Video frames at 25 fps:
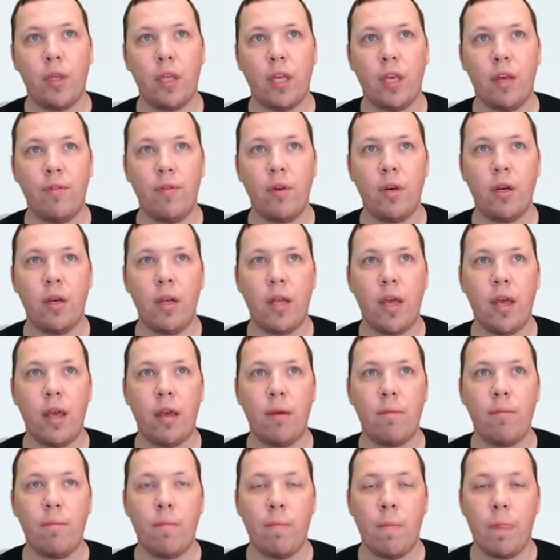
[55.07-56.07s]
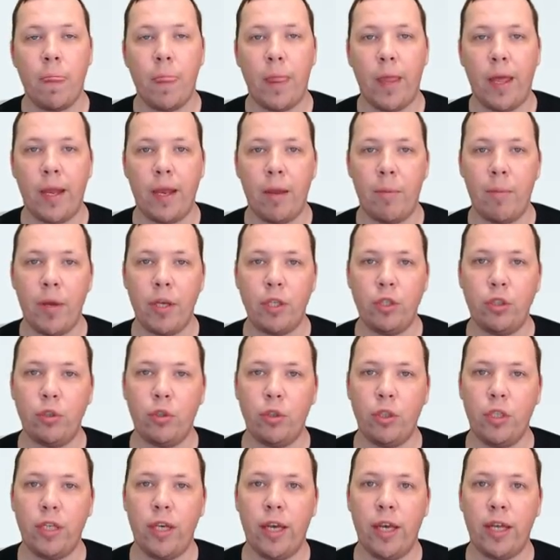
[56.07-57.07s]
give it a name, and then make
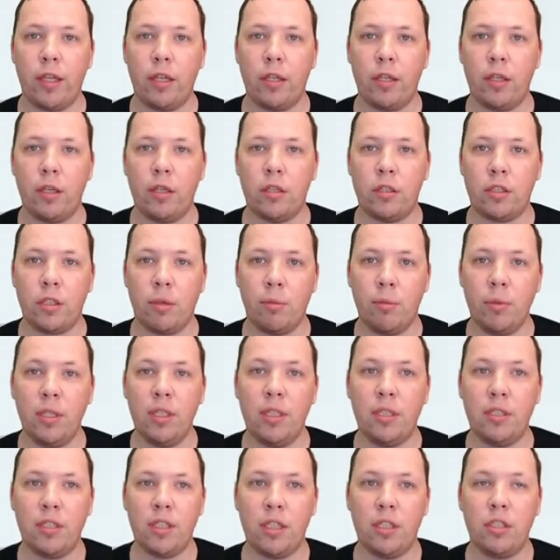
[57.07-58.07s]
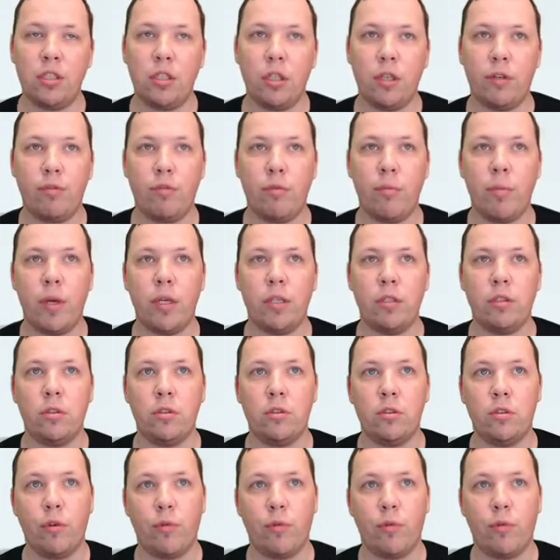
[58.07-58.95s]
sure you get some of the essential information.